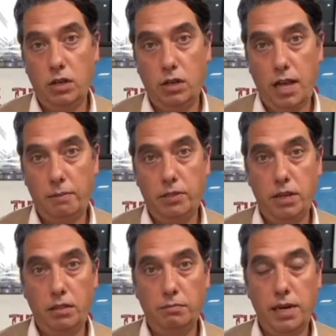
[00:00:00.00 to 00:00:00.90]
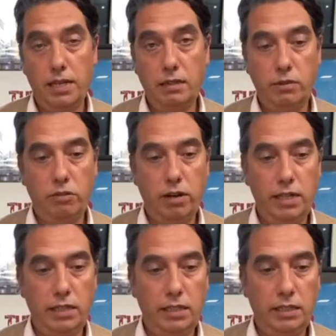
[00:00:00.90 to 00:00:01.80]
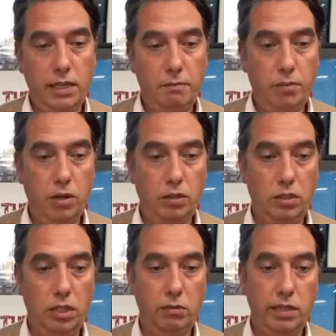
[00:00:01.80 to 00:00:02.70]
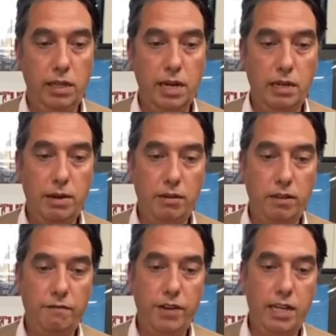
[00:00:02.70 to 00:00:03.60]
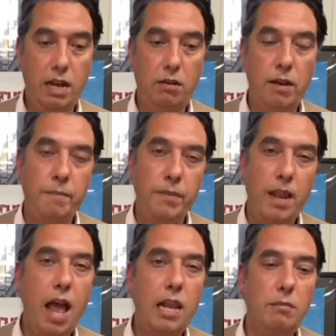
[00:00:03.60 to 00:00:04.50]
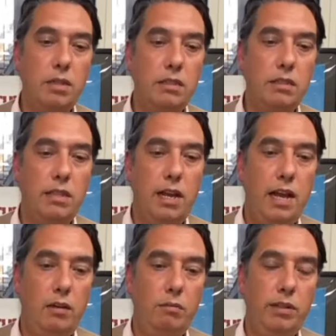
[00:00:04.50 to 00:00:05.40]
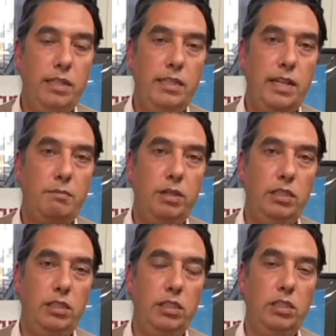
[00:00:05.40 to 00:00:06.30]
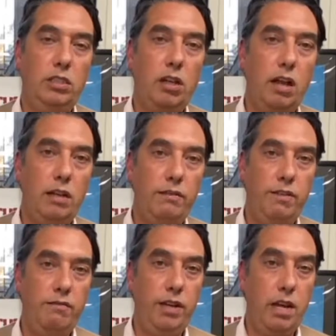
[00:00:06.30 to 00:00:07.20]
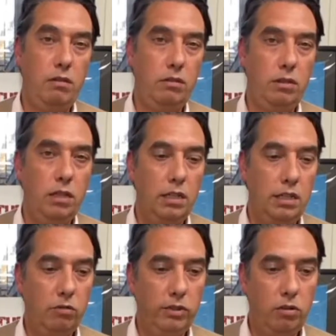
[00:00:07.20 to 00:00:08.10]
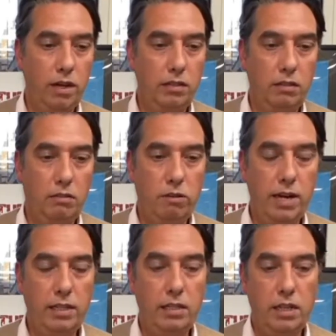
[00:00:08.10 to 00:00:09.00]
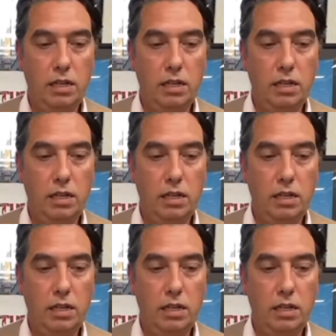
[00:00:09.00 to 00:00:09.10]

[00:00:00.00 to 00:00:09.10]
our episode plan that we created in part 2. We're going to learn about the video elements that help establish the style of the videos that we're trying to create.